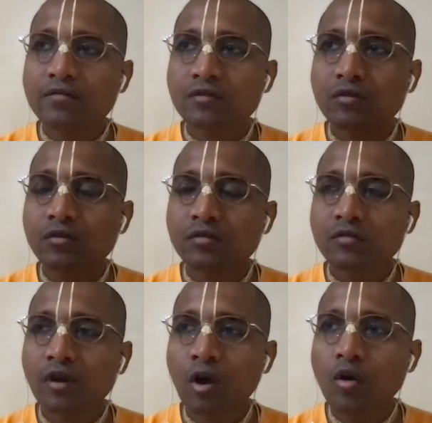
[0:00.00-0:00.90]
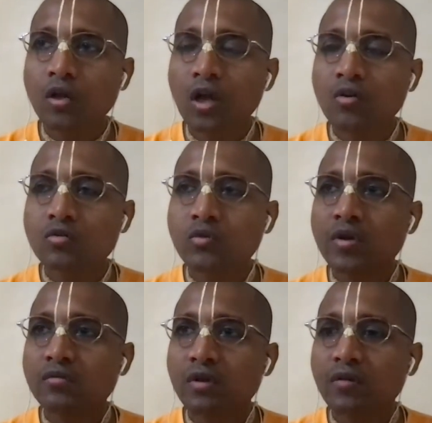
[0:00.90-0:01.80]
So all the
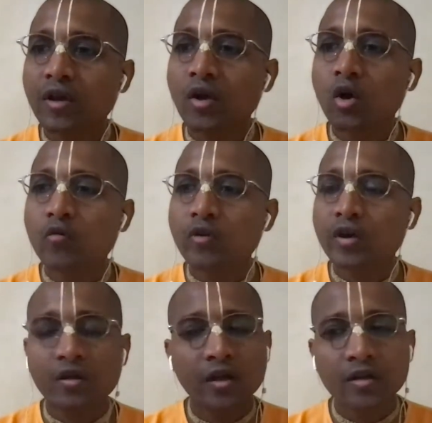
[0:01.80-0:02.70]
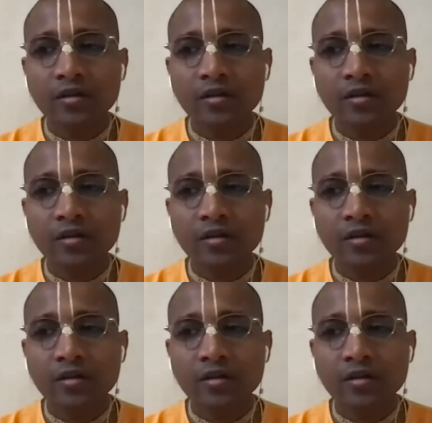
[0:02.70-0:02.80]
housewives were very confident that